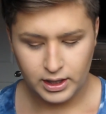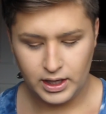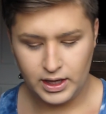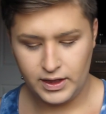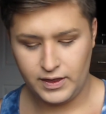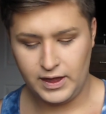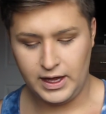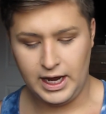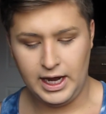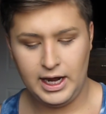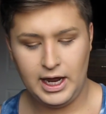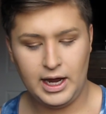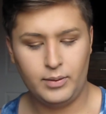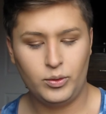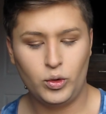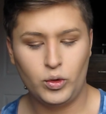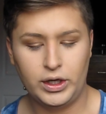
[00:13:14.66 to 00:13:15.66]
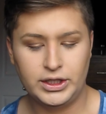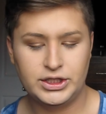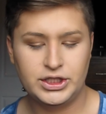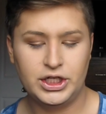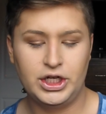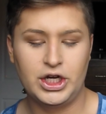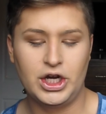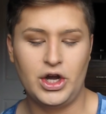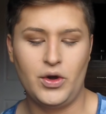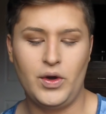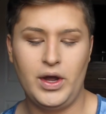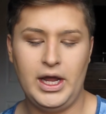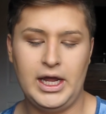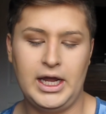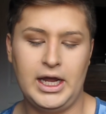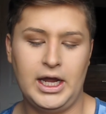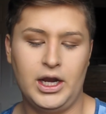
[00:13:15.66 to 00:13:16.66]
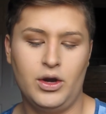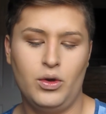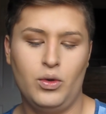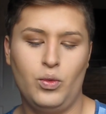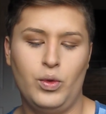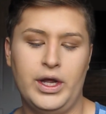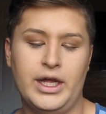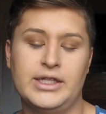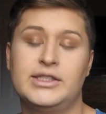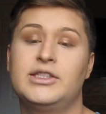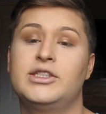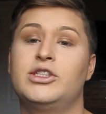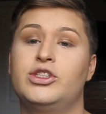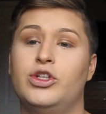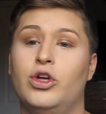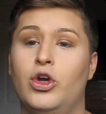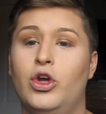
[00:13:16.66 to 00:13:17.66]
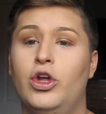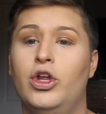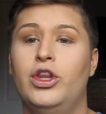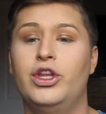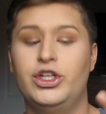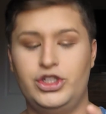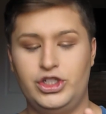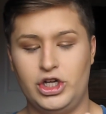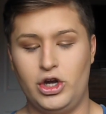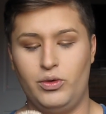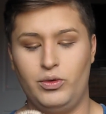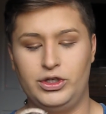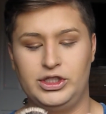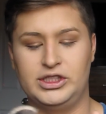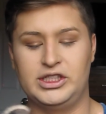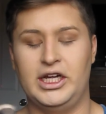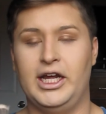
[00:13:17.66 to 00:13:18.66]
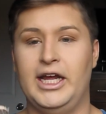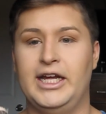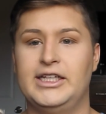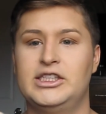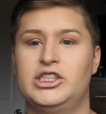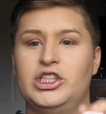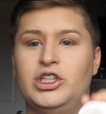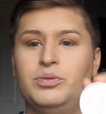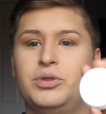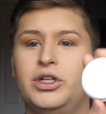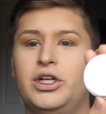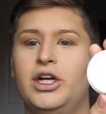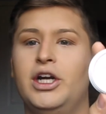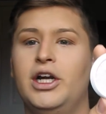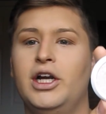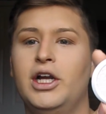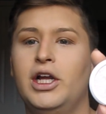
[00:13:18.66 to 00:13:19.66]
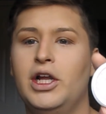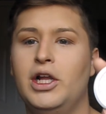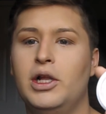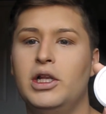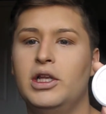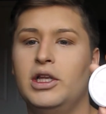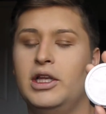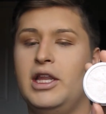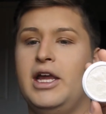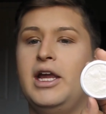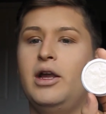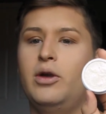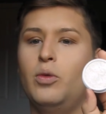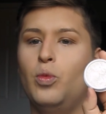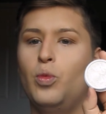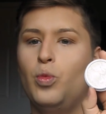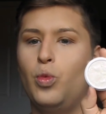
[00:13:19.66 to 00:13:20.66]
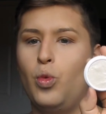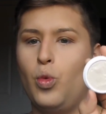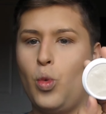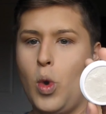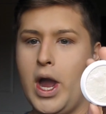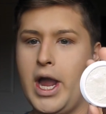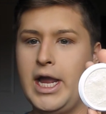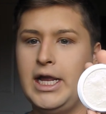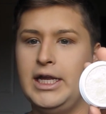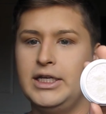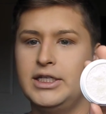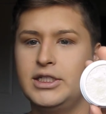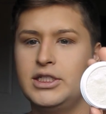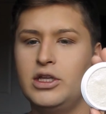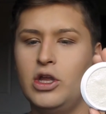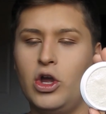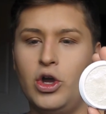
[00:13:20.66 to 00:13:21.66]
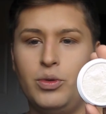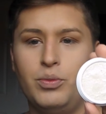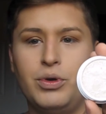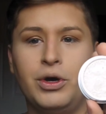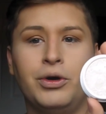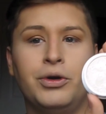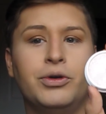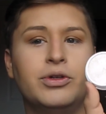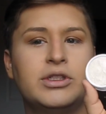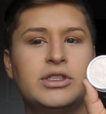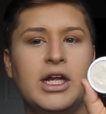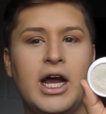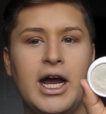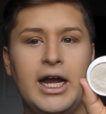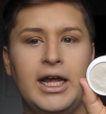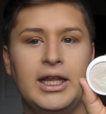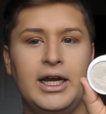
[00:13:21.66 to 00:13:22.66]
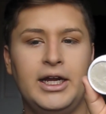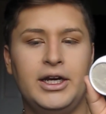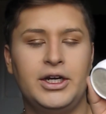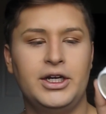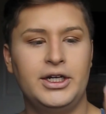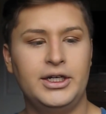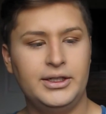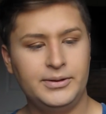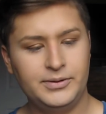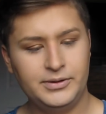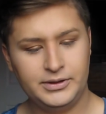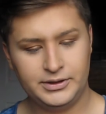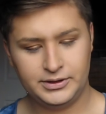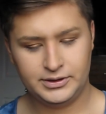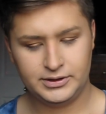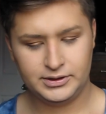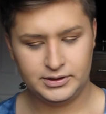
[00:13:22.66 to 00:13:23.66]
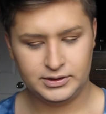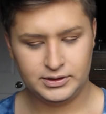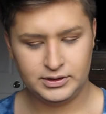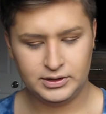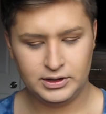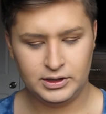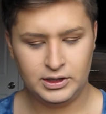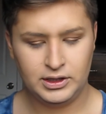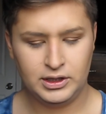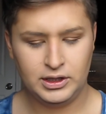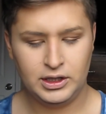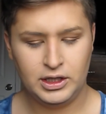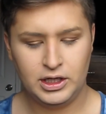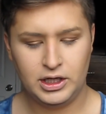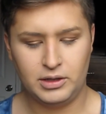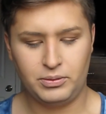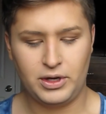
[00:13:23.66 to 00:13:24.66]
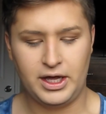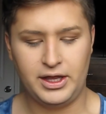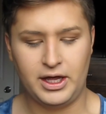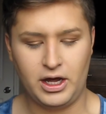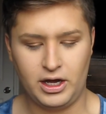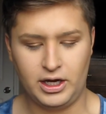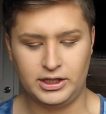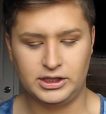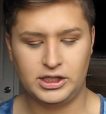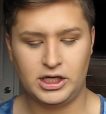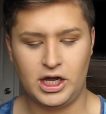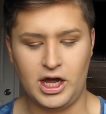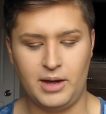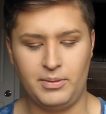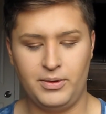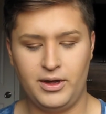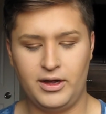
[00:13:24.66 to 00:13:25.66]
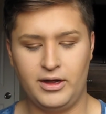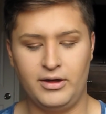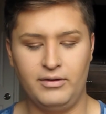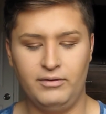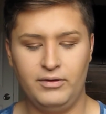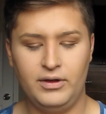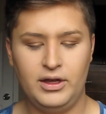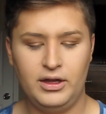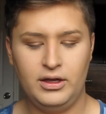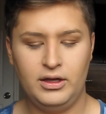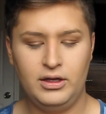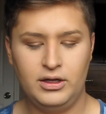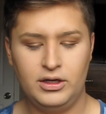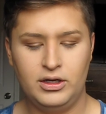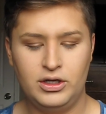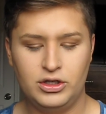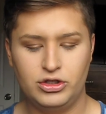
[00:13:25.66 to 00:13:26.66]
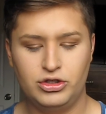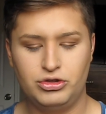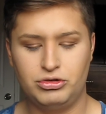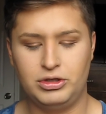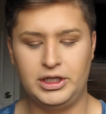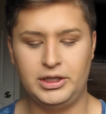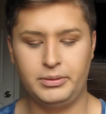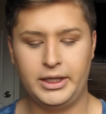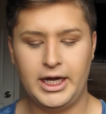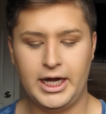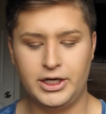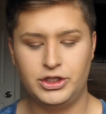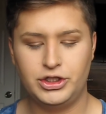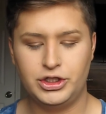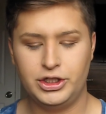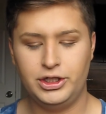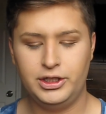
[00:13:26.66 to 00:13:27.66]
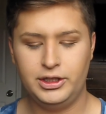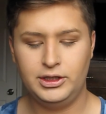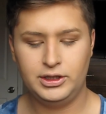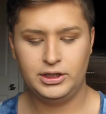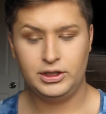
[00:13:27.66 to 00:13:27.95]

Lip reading: Then I'm going to go in with Stole the Show, which is like a super like white almost highlighter. Apply that on top of Dreamcatcher.